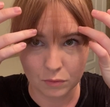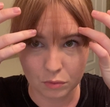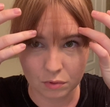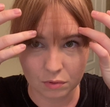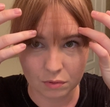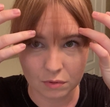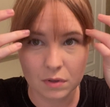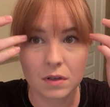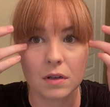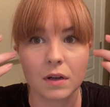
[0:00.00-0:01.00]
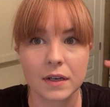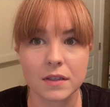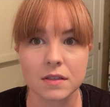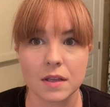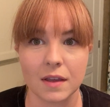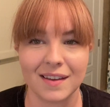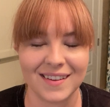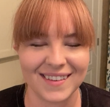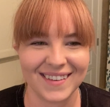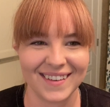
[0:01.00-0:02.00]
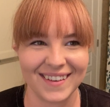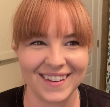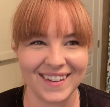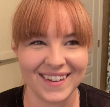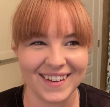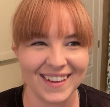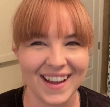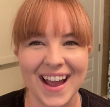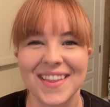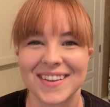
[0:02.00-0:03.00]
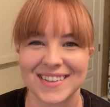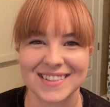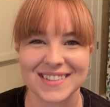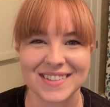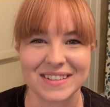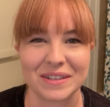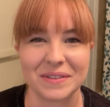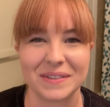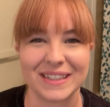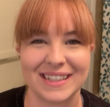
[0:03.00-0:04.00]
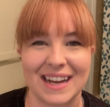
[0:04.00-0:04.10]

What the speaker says: I can see. And then I just do,